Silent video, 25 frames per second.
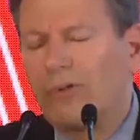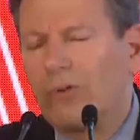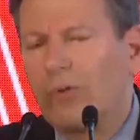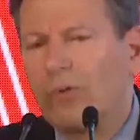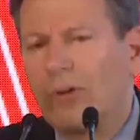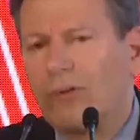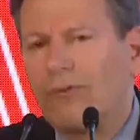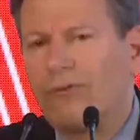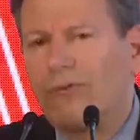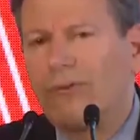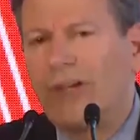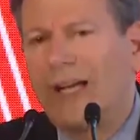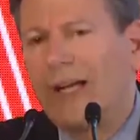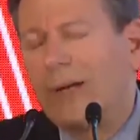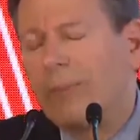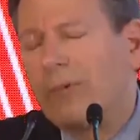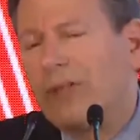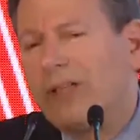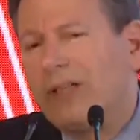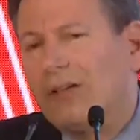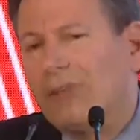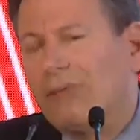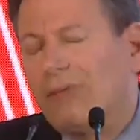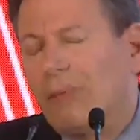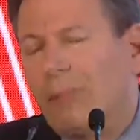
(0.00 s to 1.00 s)
through a
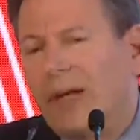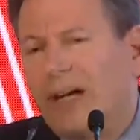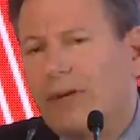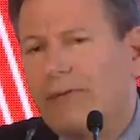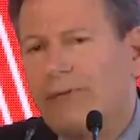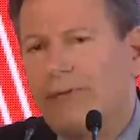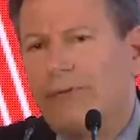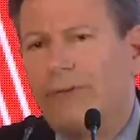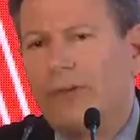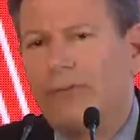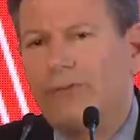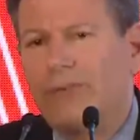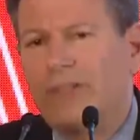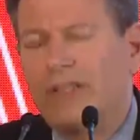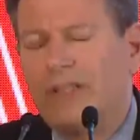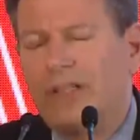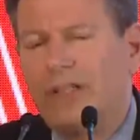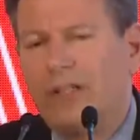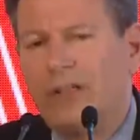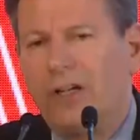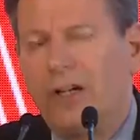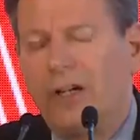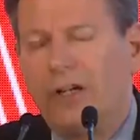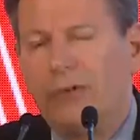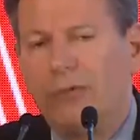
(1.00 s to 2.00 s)
family of about
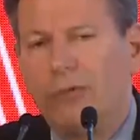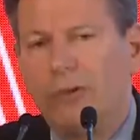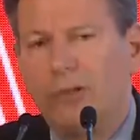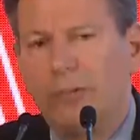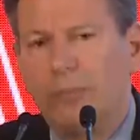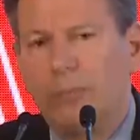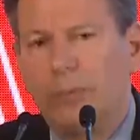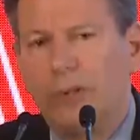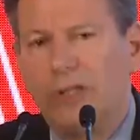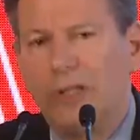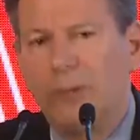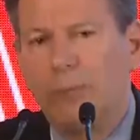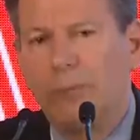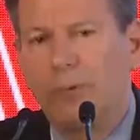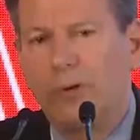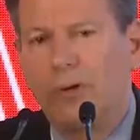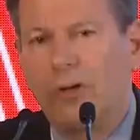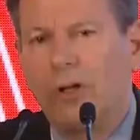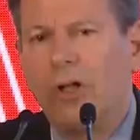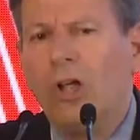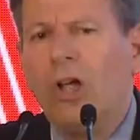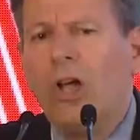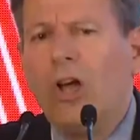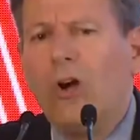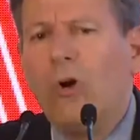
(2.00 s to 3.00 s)
1,500
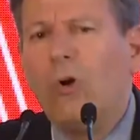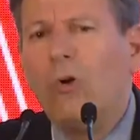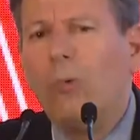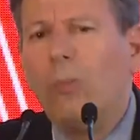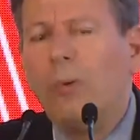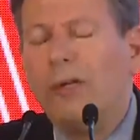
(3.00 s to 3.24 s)
people who,